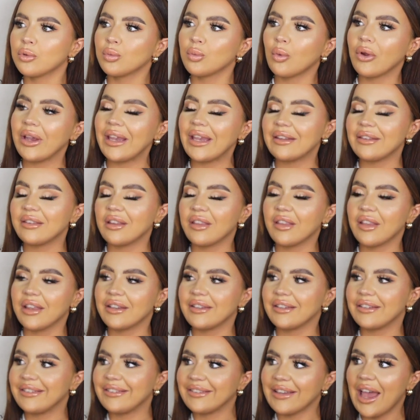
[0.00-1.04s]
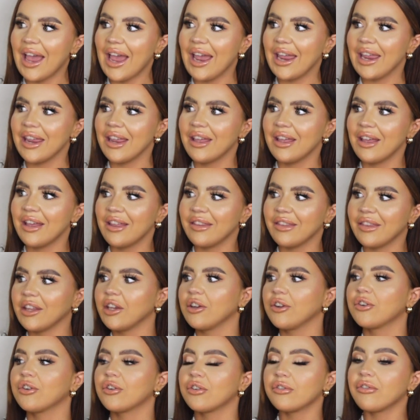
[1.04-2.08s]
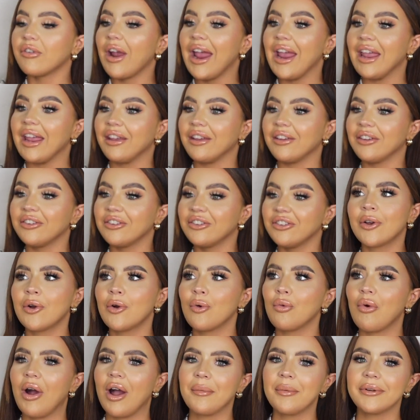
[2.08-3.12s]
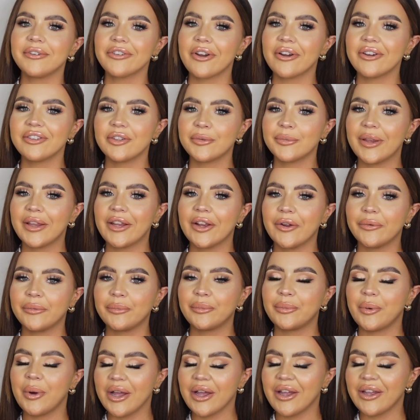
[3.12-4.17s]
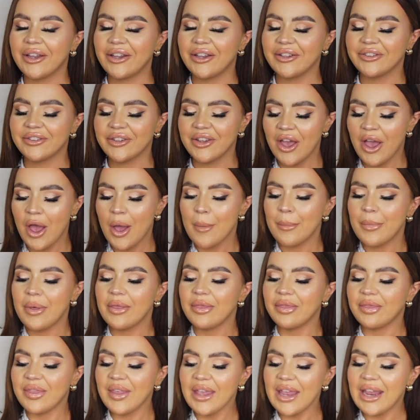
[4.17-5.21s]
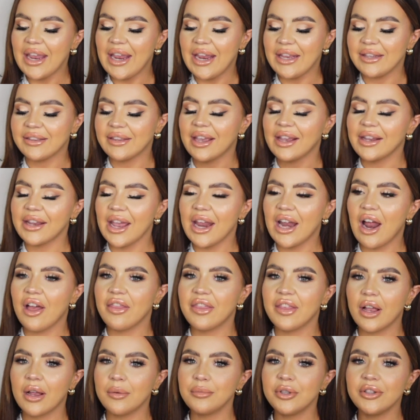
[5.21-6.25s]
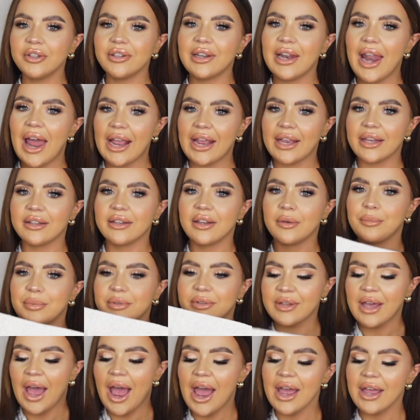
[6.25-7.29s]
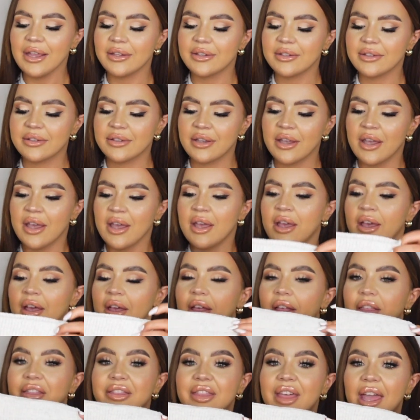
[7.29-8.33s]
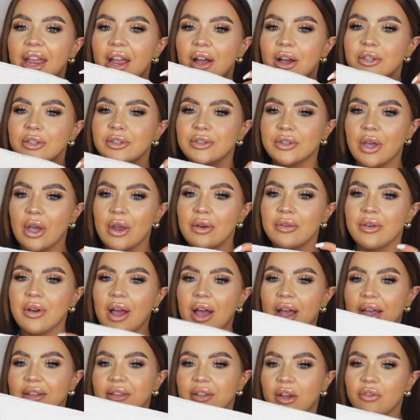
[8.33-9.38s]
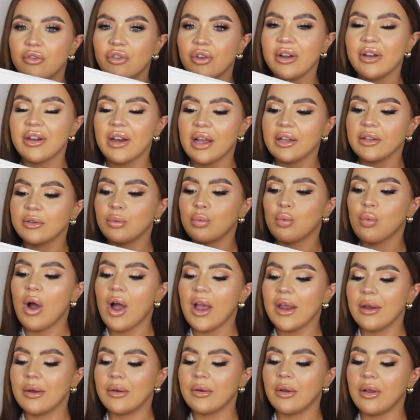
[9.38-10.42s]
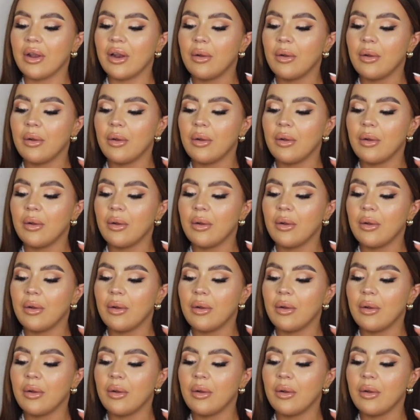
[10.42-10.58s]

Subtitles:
more easier to say than beige. Why am I trying to make up words? But these, again, I think I'm just legging obsessed. They are so nice. A really nice wide